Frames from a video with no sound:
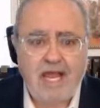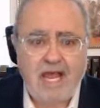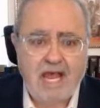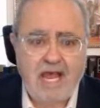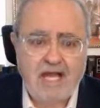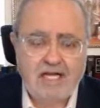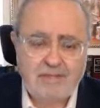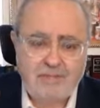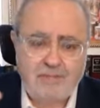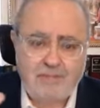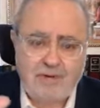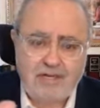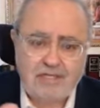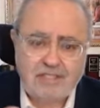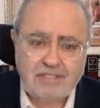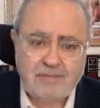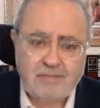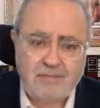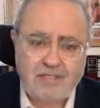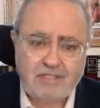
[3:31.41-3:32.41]
act,
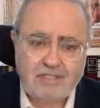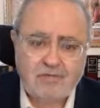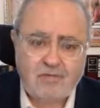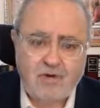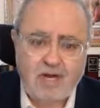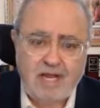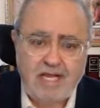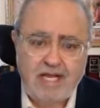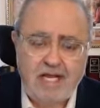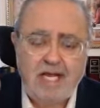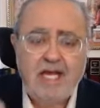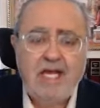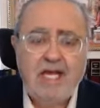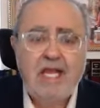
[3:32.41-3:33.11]
plus mens rea.